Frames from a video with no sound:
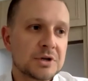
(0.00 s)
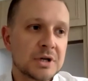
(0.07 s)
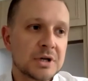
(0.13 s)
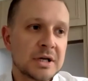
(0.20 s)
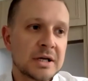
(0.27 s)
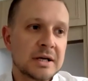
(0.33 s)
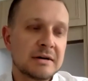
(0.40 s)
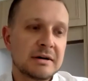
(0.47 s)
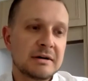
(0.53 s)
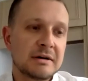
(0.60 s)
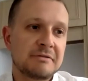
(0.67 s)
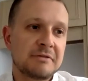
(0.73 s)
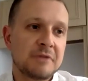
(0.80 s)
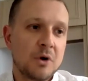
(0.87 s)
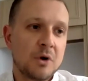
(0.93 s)

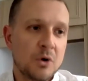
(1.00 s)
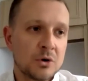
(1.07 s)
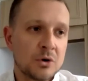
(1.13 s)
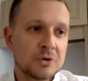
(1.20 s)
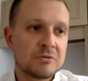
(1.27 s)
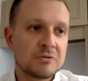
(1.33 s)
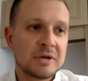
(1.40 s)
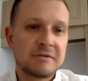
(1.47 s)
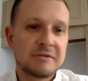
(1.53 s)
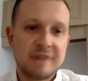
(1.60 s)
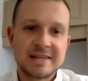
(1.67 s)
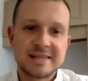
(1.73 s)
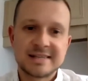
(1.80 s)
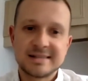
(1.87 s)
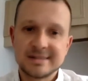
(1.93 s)
Crucially, for
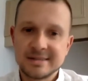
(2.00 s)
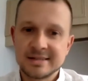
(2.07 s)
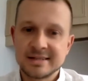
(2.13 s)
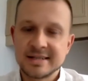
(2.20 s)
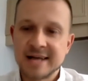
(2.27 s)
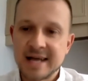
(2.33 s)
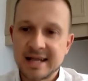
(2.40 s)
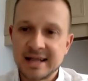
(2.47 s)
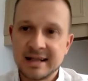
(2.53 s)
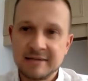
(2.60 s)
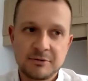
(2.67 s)
ordinary investors,